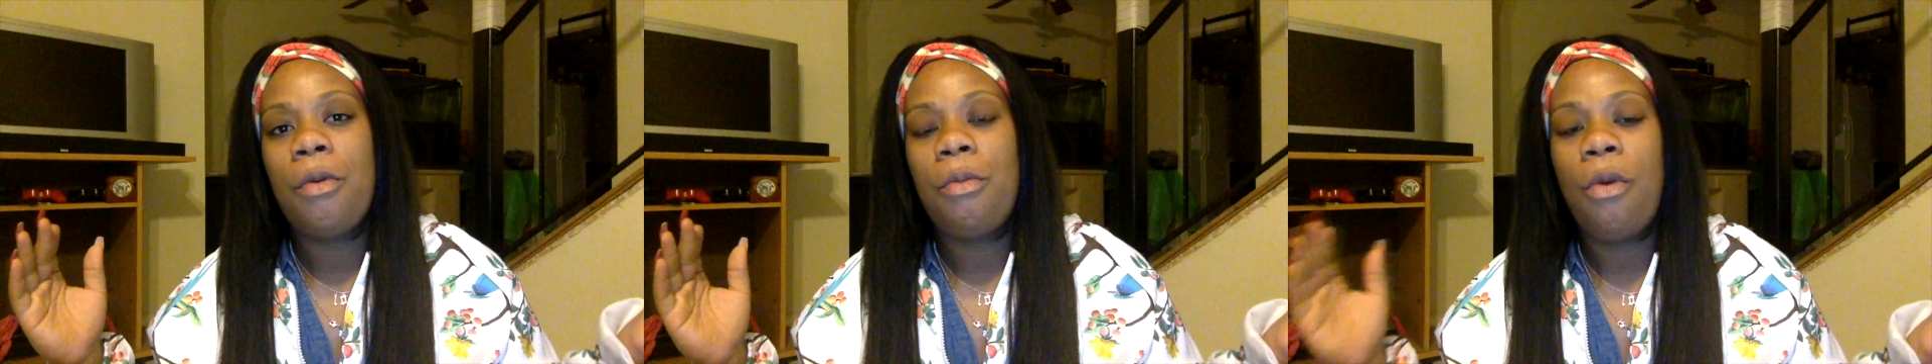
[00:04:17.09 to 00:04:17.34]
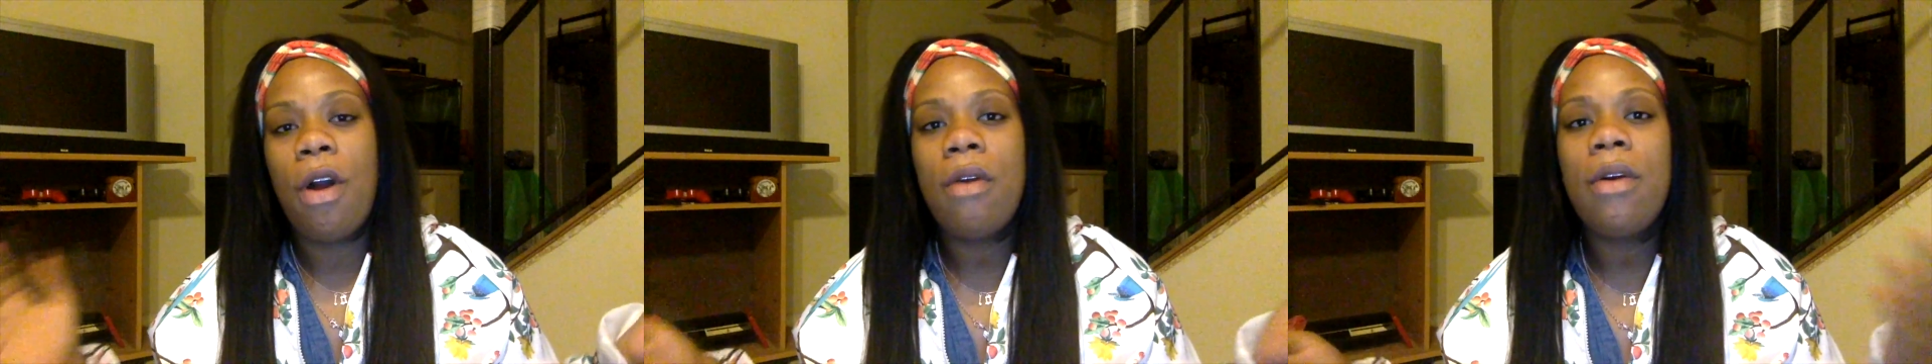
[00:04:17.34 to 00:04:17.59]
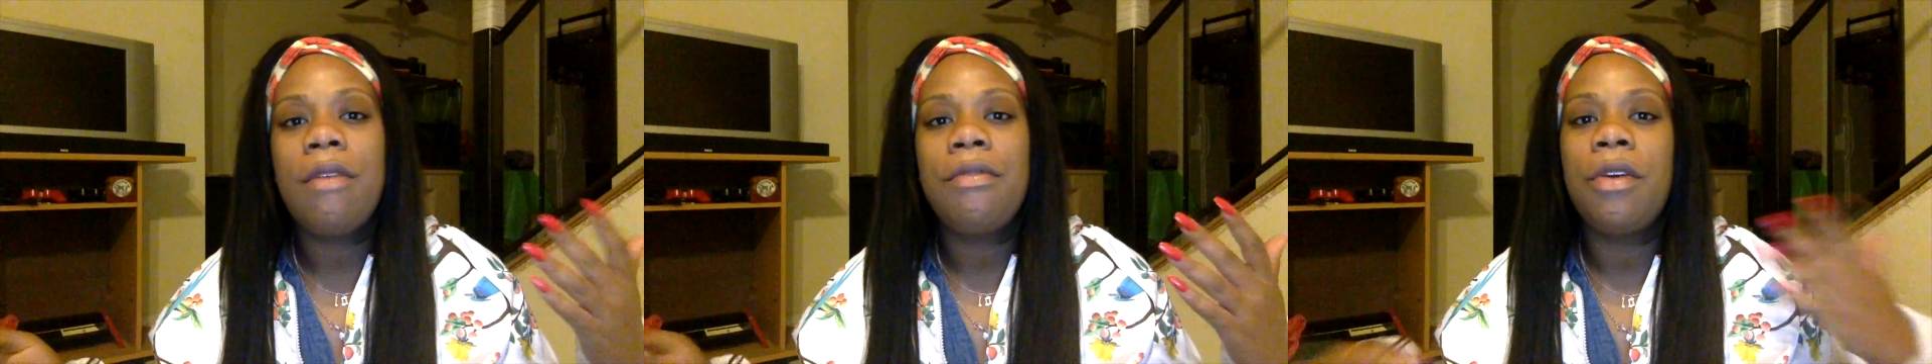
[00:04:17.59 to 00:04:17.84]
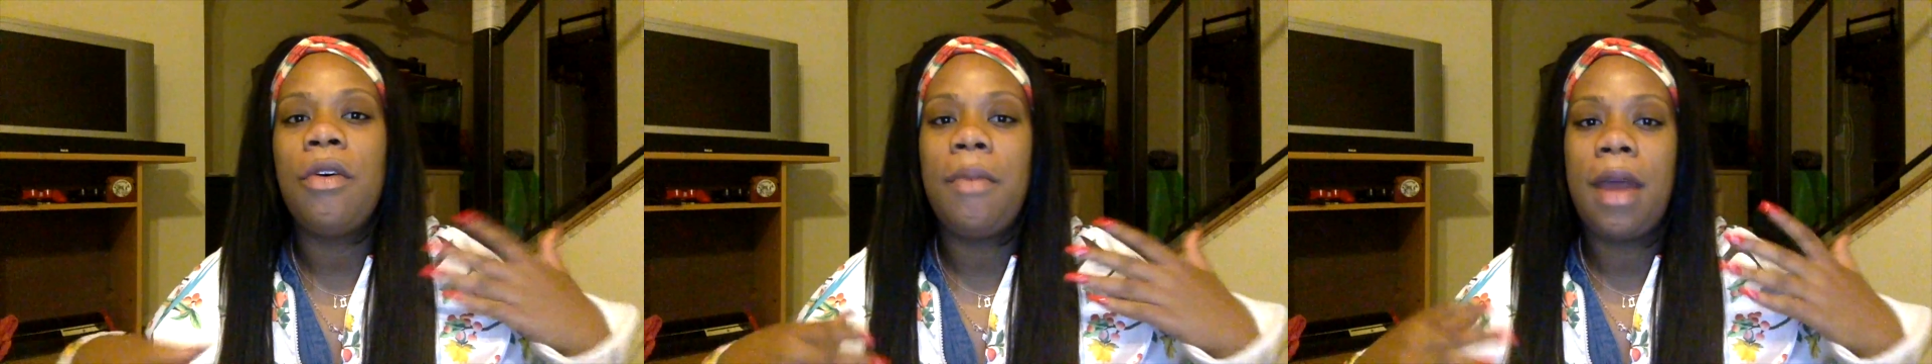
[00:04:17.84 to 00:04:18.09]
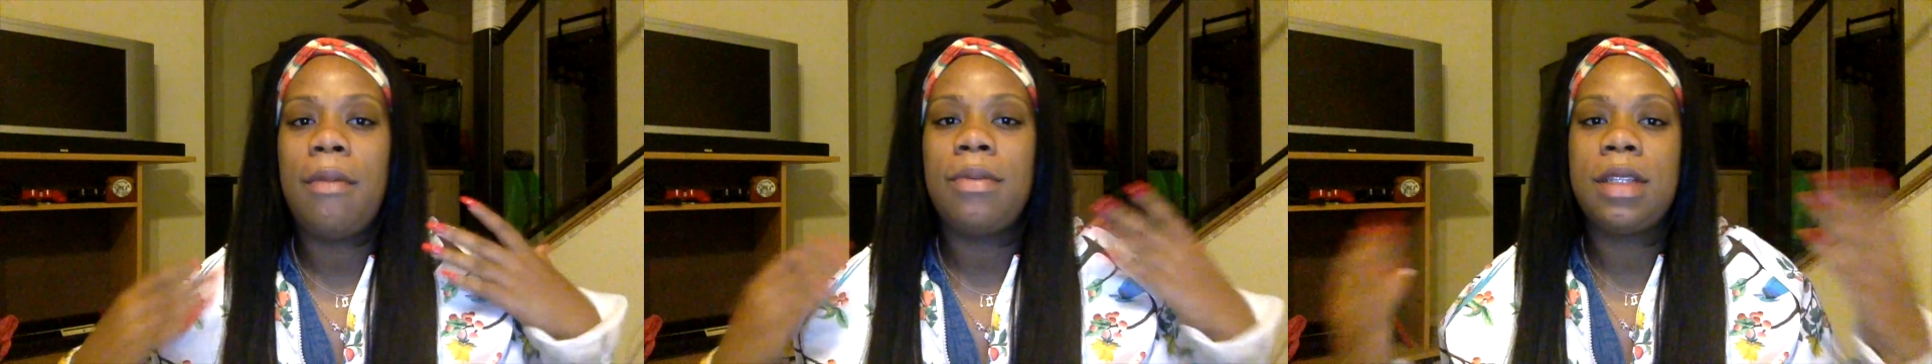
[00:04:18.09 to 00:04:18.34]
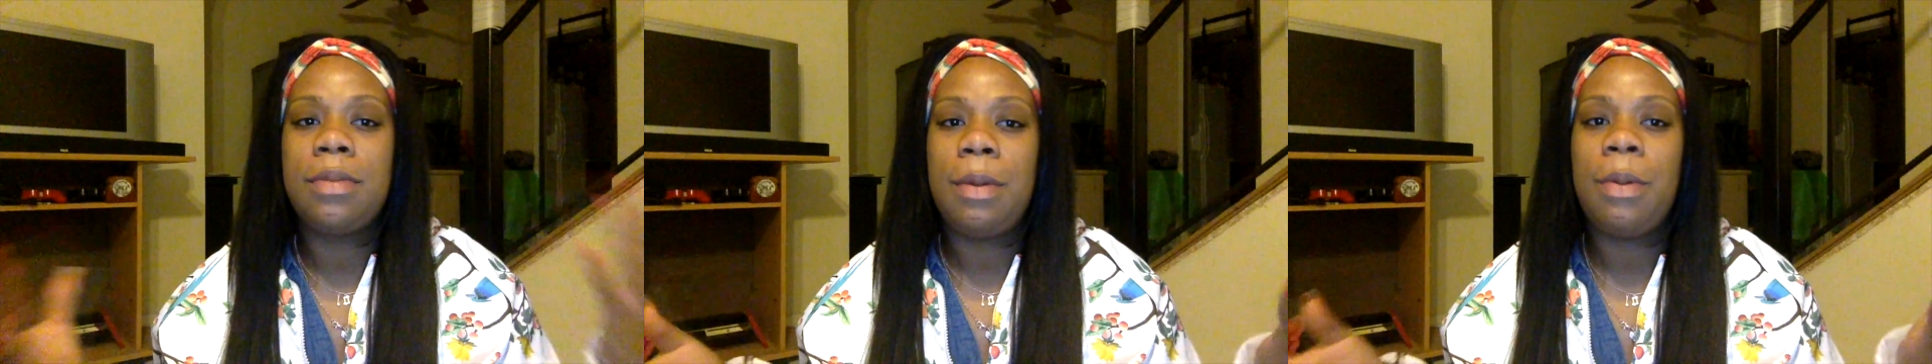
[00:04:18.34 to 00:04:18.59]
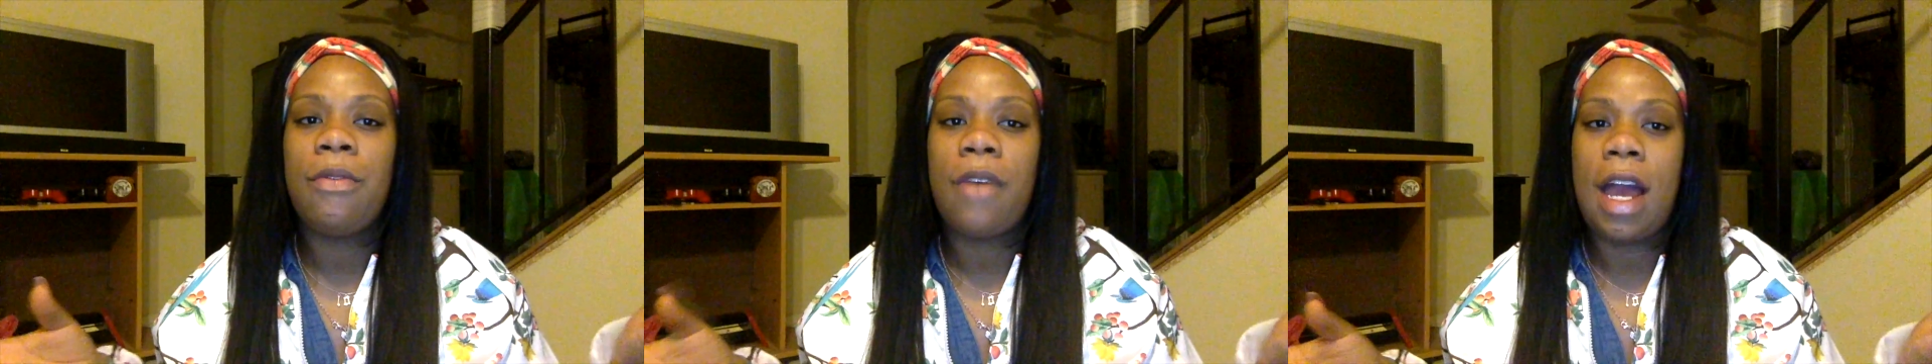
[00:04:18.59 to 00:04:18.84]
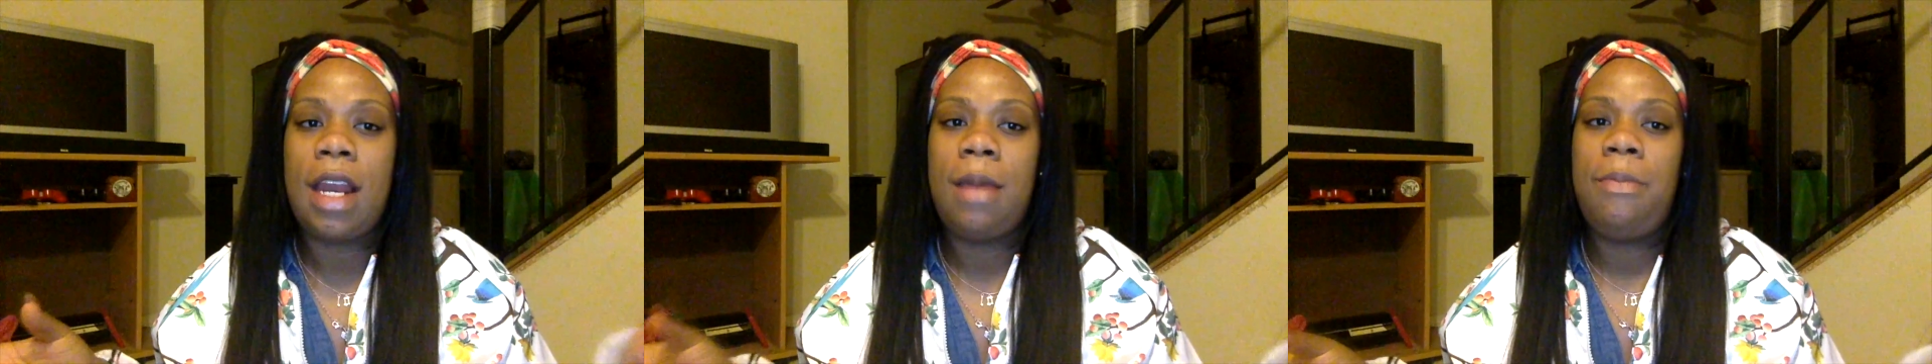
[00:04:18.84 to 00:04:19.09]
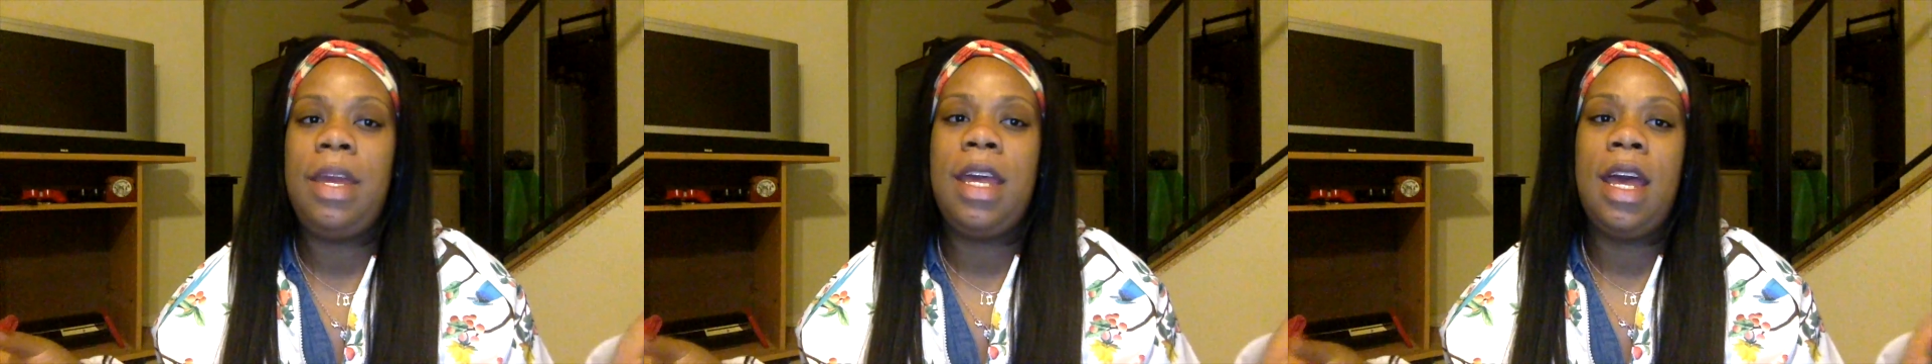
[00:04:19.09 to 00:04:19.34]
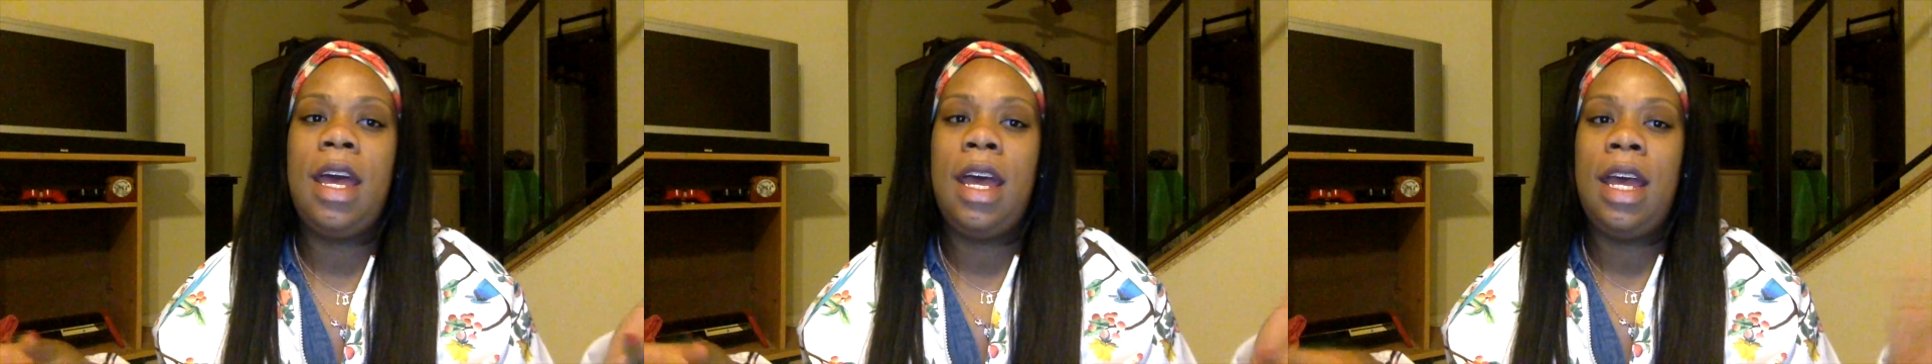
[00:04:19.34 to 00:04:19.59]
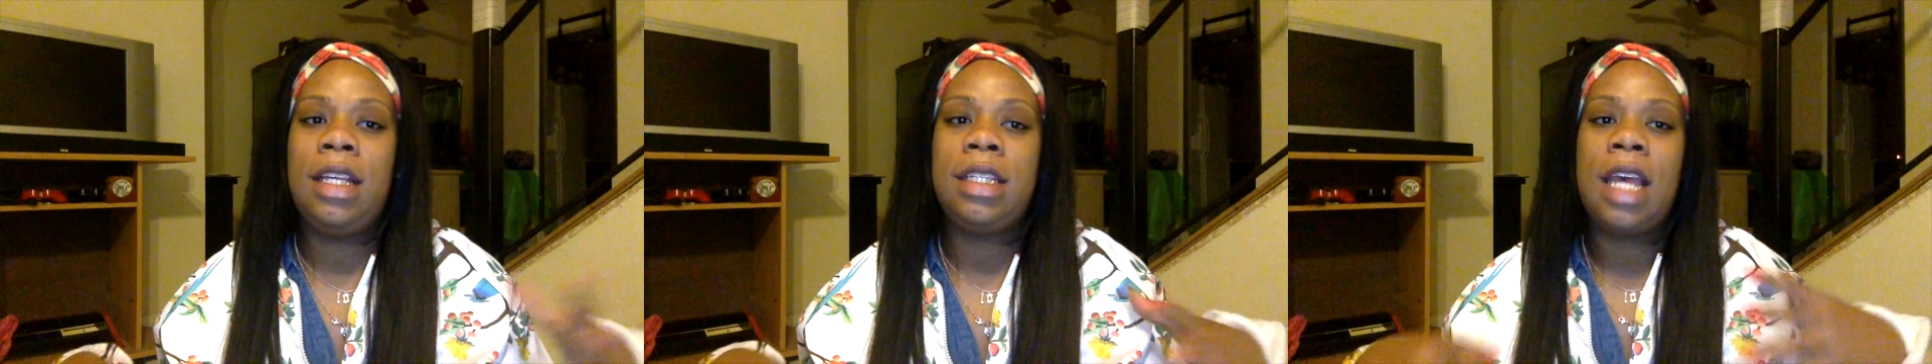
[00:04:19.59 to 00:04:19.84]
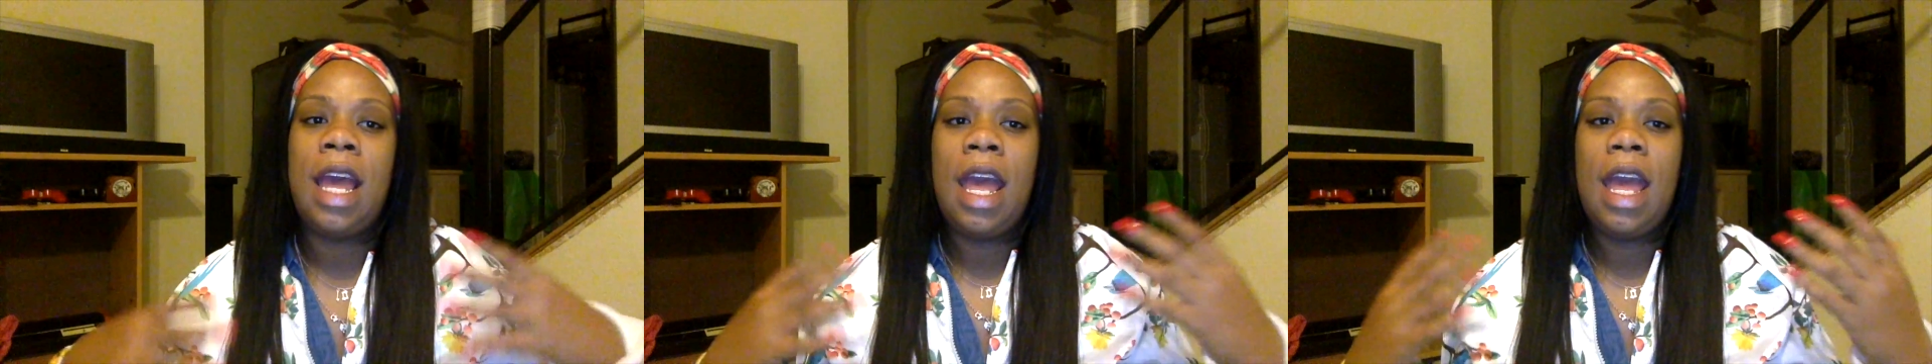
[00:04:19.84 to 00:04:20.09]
More revenue will be able to be provided because